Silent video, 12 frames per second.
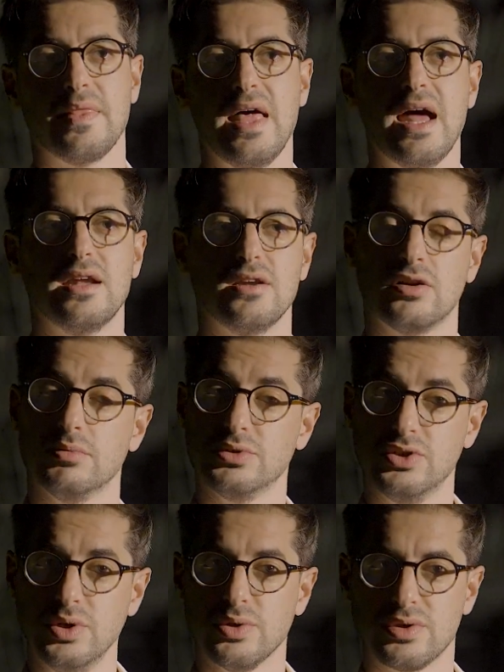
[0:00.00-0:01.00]
than in the
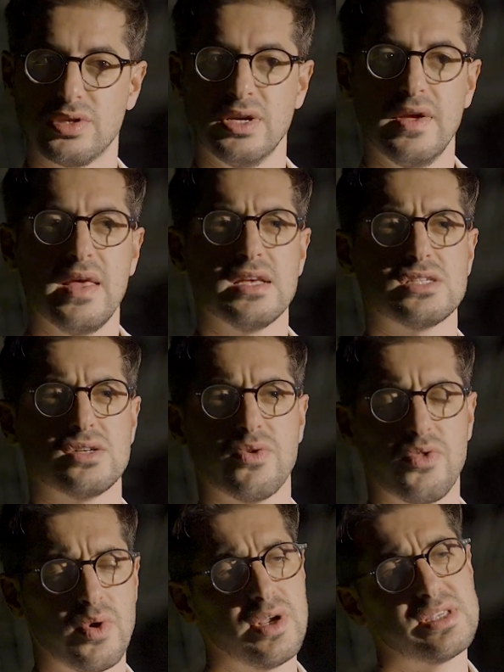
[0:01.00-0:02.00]
global north. So
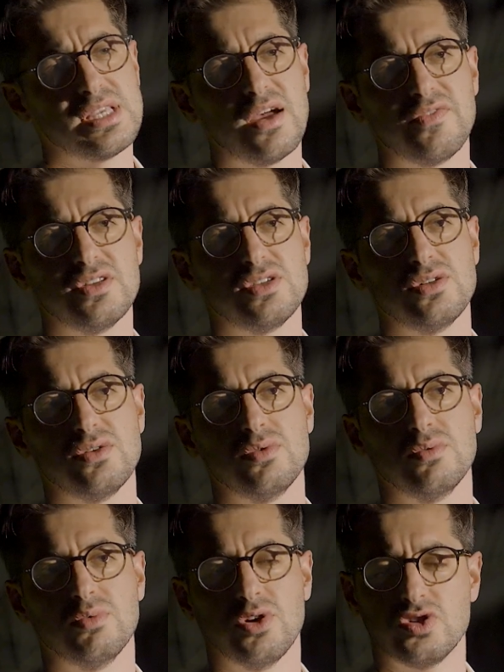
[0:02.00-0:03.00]
throwing yourself
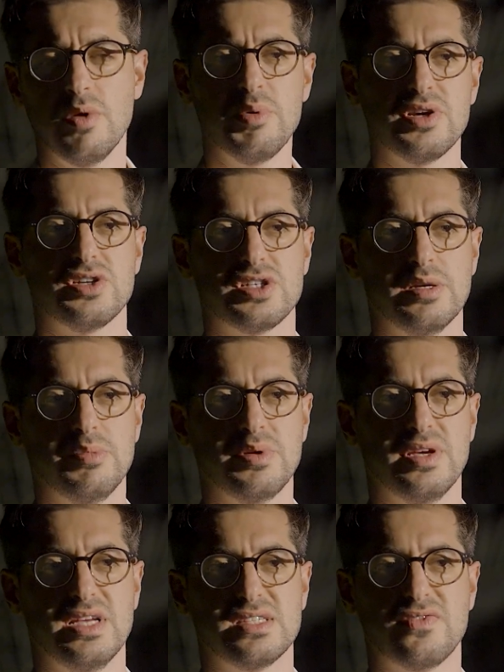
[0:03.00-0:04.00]
into entrepreneurship
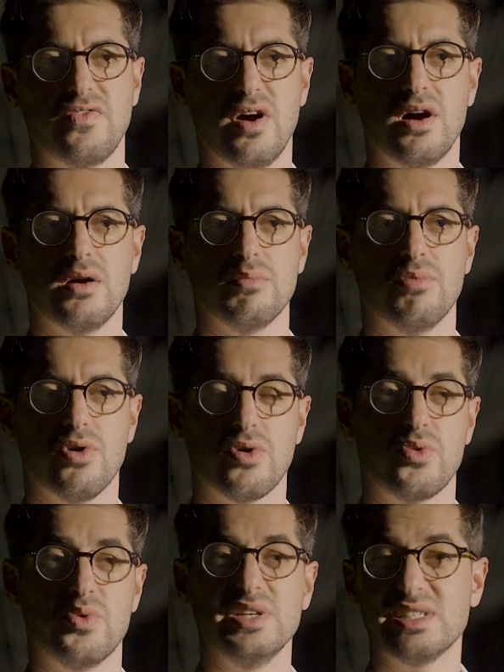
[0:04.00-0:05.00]
is far
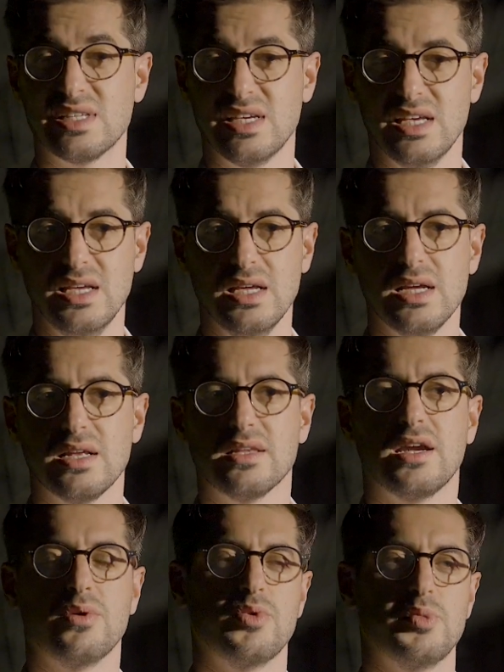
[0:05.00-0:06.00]
more risky
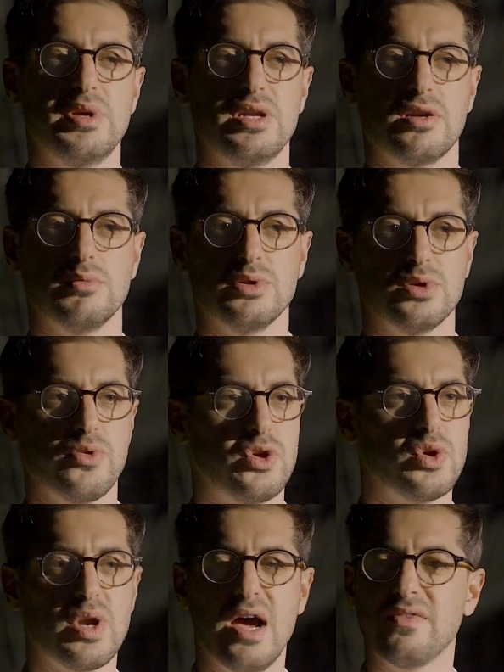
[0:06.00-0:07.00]
than it would be in the global north. You
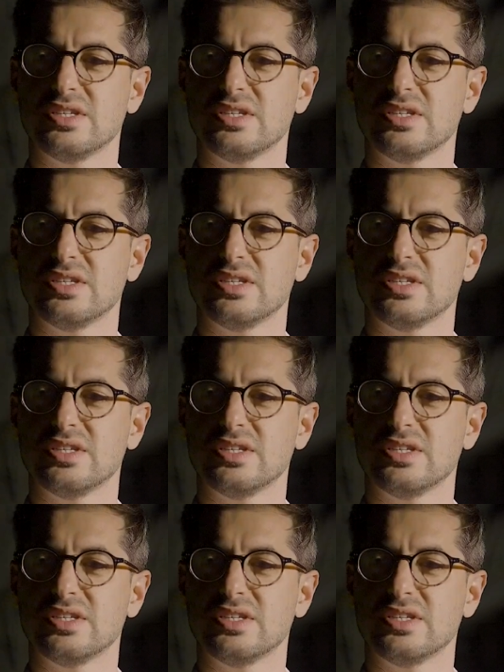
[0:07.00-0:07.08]
don't have